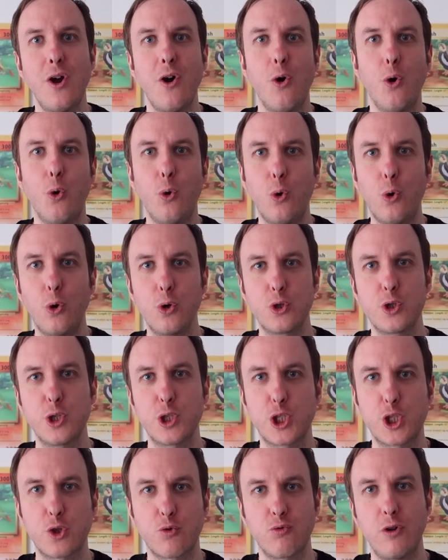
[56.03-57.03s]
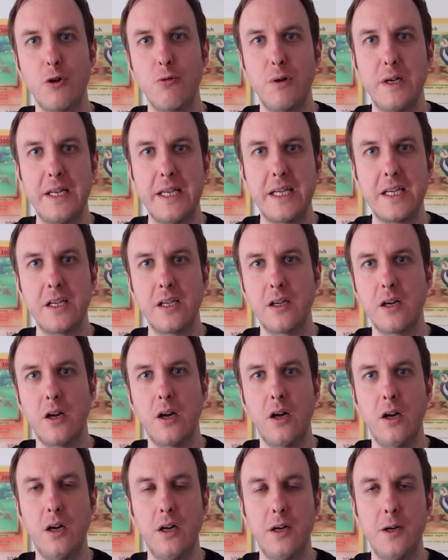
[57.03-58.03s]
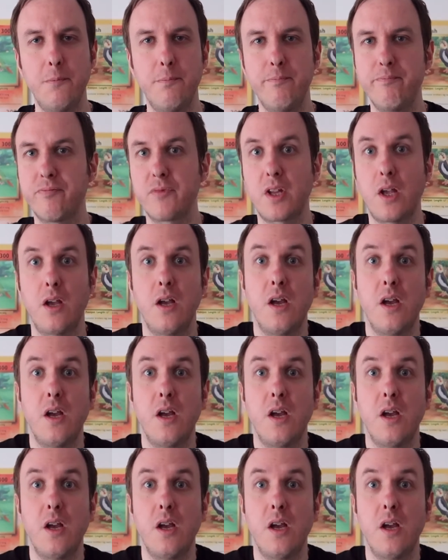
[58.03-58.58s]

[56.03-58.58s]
or just scrolling